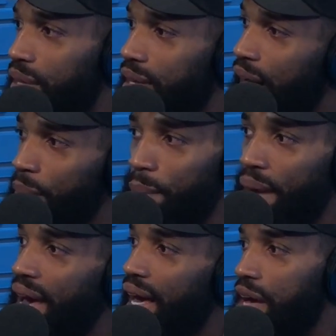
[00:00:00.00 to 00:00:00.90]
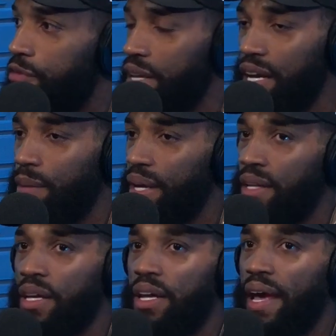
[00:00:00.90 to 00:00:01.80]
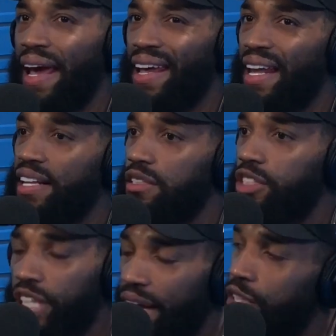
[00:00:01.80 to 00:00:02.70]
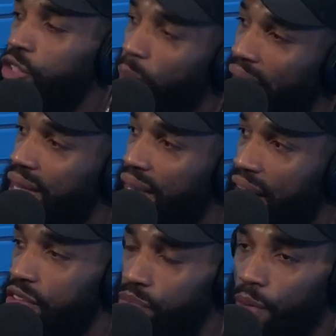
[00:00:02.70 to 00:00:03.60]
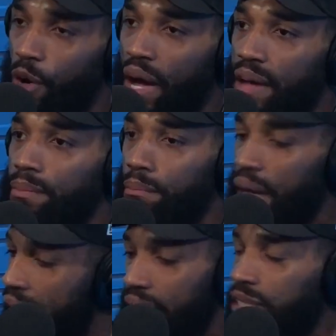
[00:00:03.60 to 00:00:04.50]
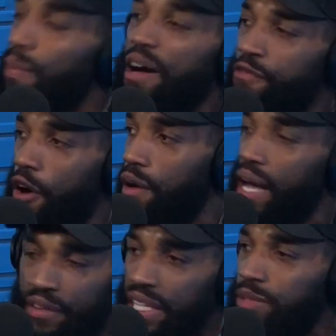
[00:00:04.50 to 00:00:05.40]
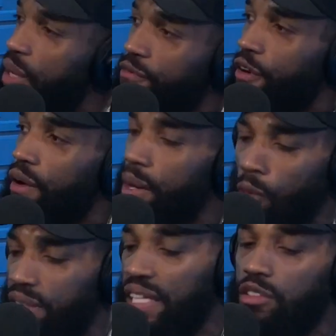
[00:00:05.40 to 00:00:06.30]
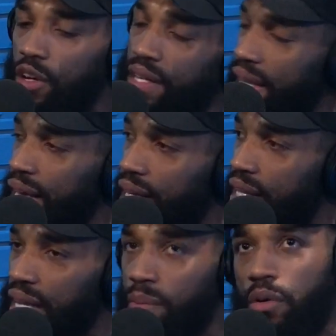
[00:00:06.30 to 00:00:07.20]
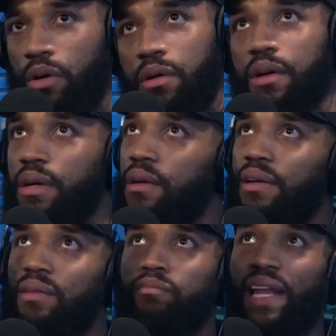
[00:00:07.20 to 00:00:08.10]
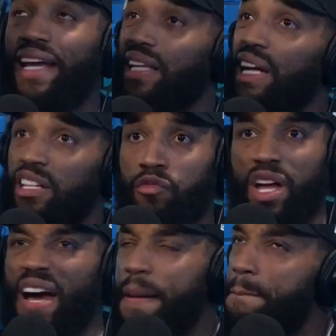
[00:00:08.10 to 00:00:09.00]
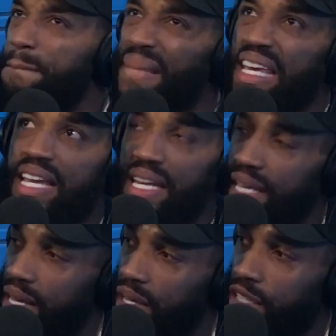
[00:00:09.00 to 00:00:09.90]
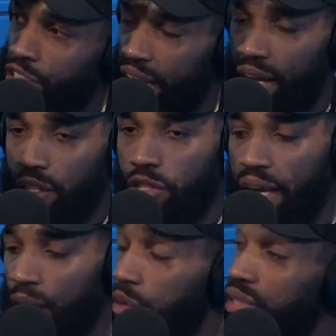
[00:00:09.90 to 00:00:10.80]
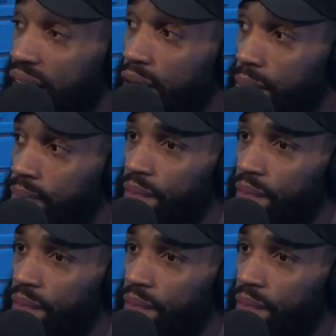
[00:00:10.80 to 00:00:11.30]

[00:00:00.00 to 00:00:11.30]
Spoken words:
I'm the bad guy. You know what I mean? And it changed my life, bro. It's my fault. Everything's my fault. And once I started thinking like that, bro, like immediate change. And it was him.